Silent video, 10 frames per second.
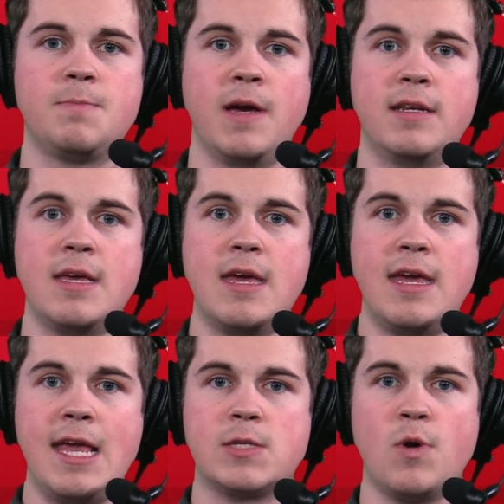But
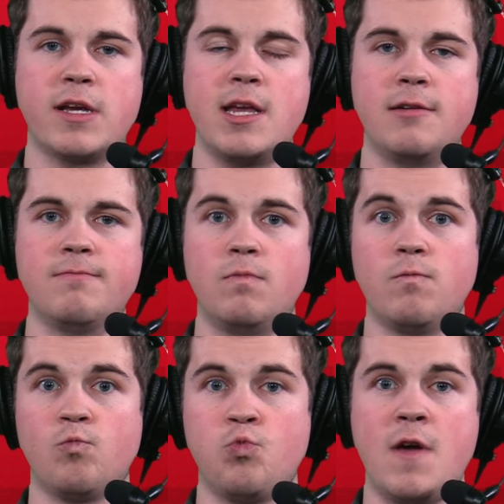he is working
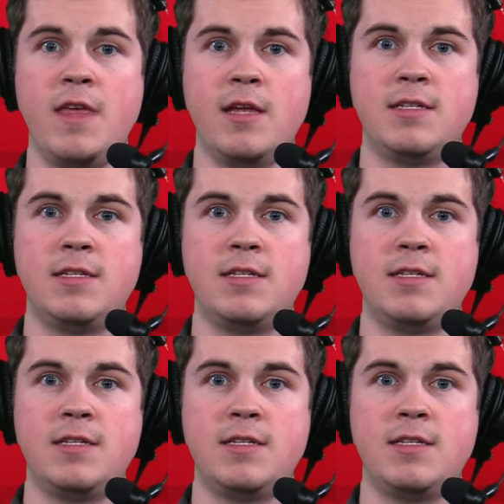really